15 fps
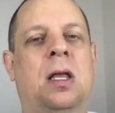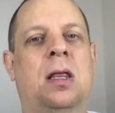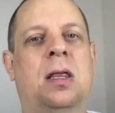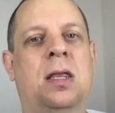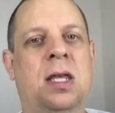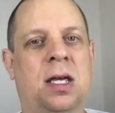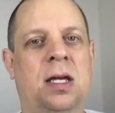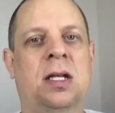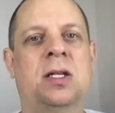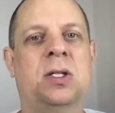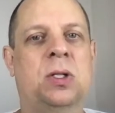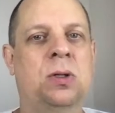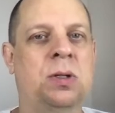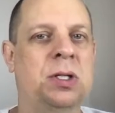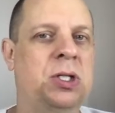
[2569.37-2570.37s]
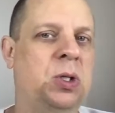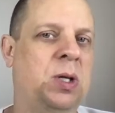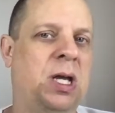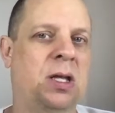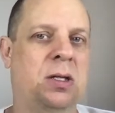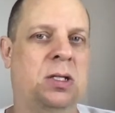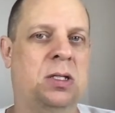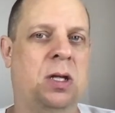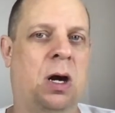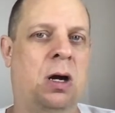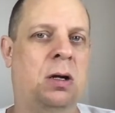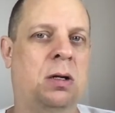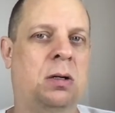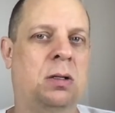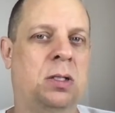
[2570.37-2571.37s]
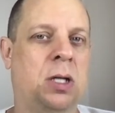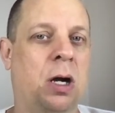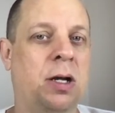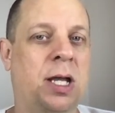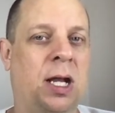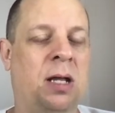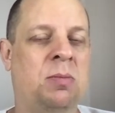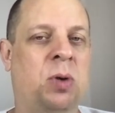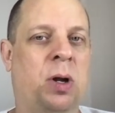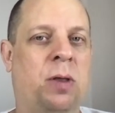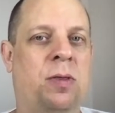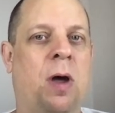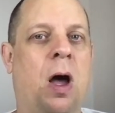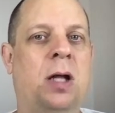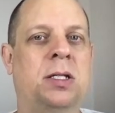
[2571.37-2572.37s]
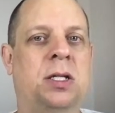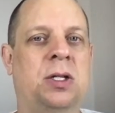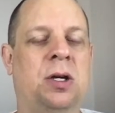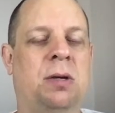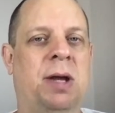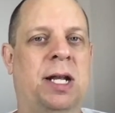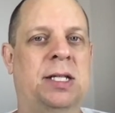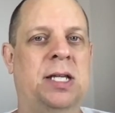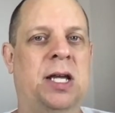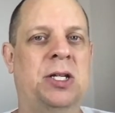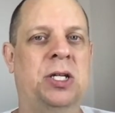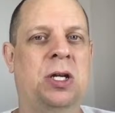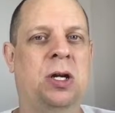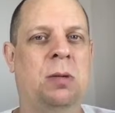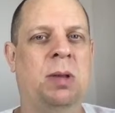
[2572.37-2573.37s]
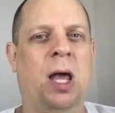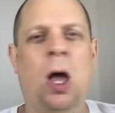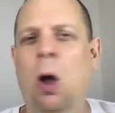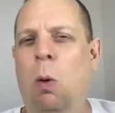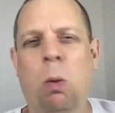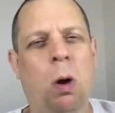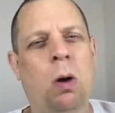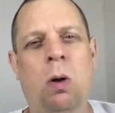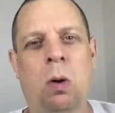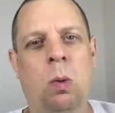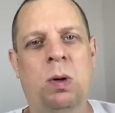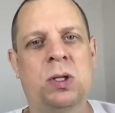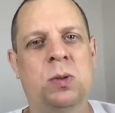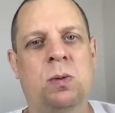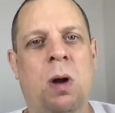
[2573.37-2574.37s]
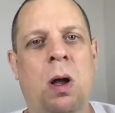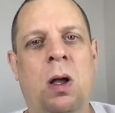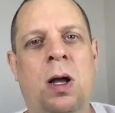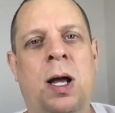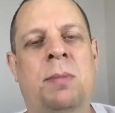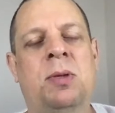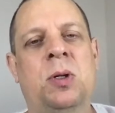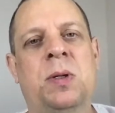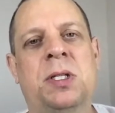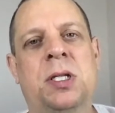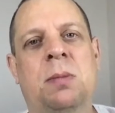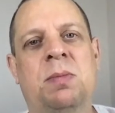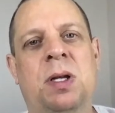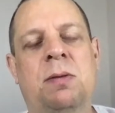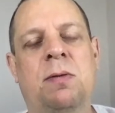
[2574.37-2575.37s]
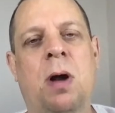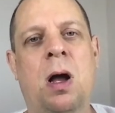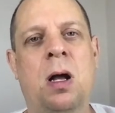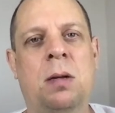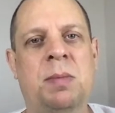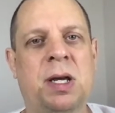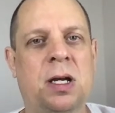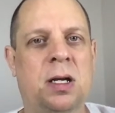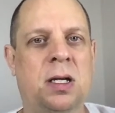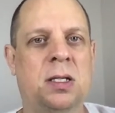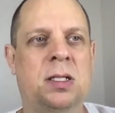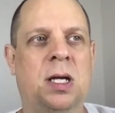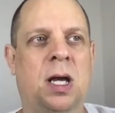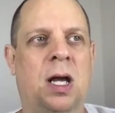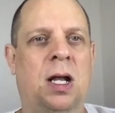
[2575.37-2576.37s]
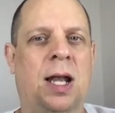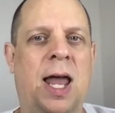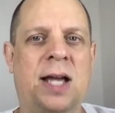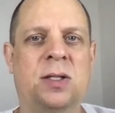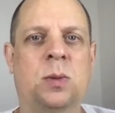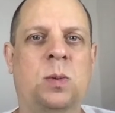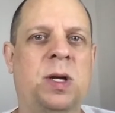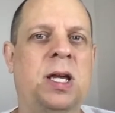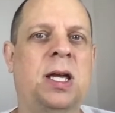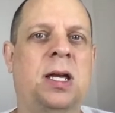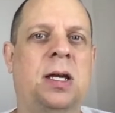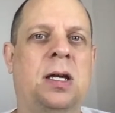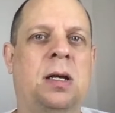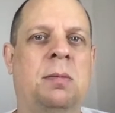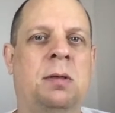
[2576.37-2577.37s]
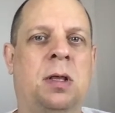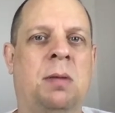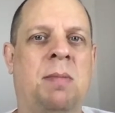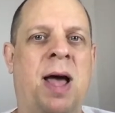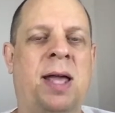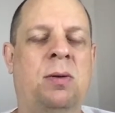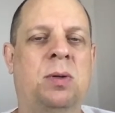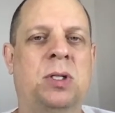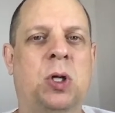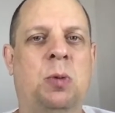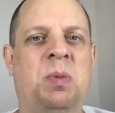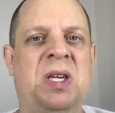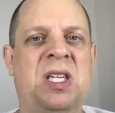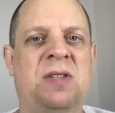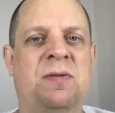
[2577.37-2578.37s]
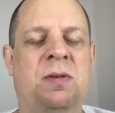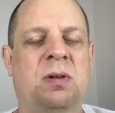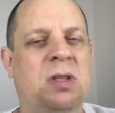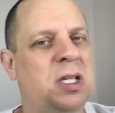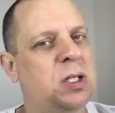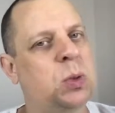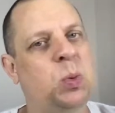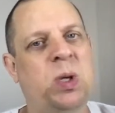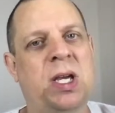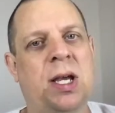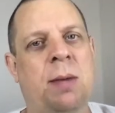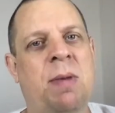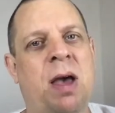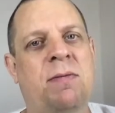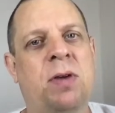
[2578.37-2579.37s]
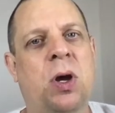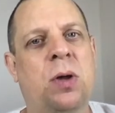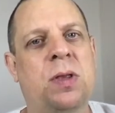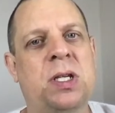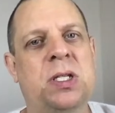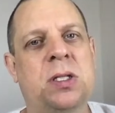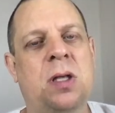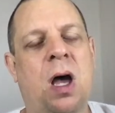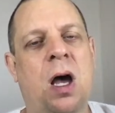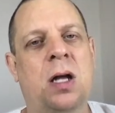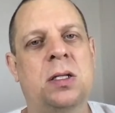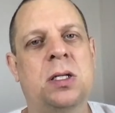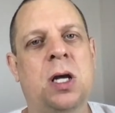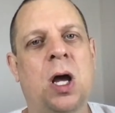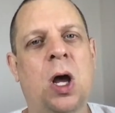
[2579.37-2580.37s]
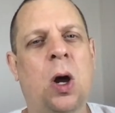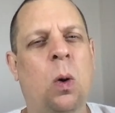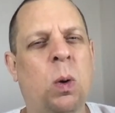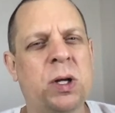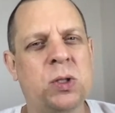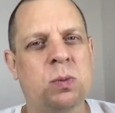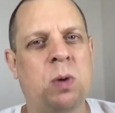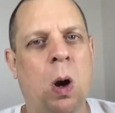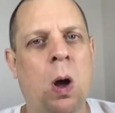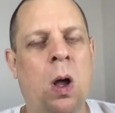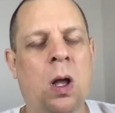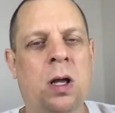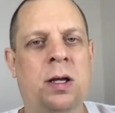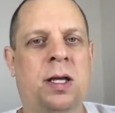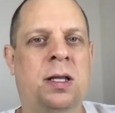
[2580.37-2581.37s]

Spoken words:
Then as soon as you start getting more thoughts in your meditation, you're going to be like, whoa, what's wrong? I'm doing something wrong, because last week the mind was so peaceful. This week I'm having all these thoughts. What's wrong?